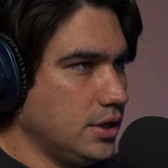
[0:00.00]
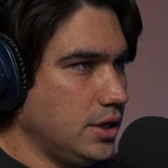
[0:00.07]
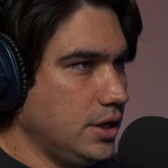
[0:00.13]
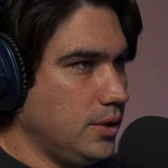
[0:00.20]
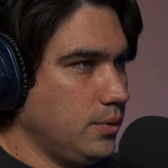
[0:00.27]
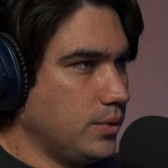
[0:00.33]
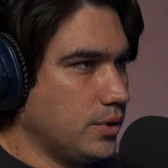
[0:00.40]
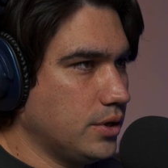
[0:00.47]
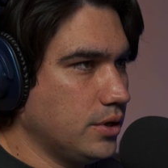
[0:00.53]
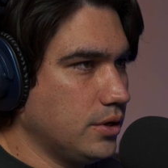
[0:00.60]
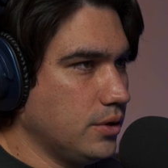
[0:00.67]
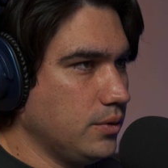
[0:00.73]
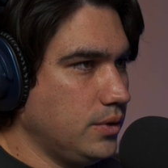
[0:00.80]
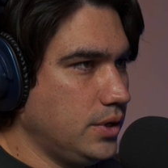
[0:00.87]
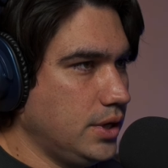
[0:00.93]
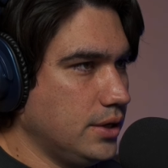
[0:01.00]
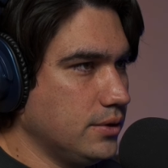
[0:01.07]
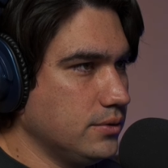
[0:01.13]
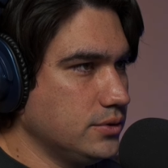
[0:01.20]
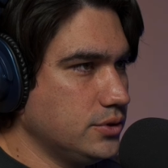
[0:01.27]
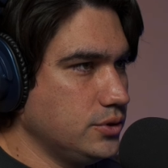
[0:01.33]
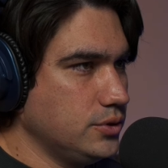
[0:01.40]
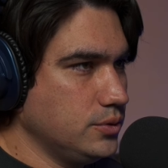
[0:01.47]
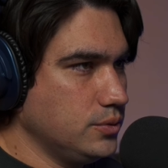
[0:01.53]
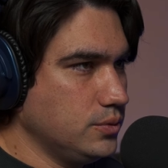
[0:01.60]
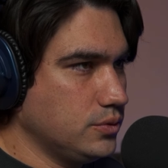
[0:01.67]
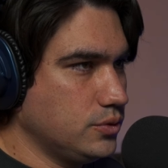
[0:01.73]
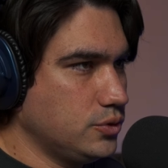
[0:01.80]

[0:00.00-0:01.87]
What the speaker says: and we're going to go down to